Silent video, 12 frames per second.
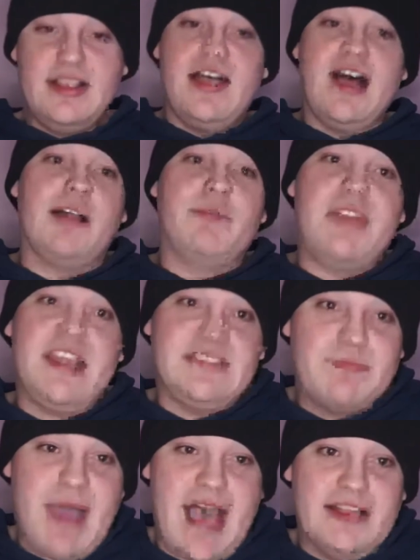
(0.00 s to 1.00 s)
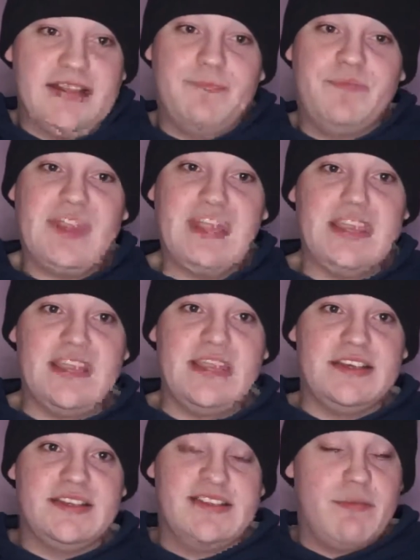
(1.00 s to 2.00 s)
Next palette
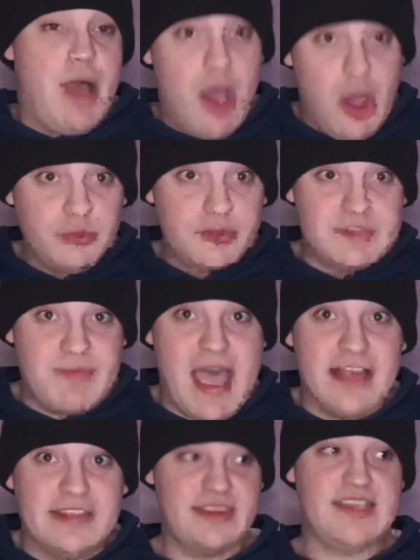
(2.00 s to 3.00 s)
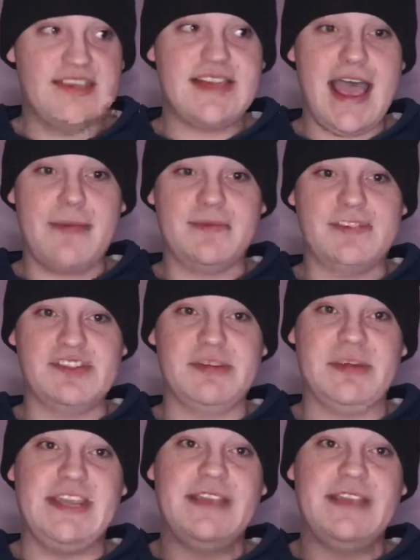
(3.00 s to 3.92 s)
is my oldest palette. This happens to be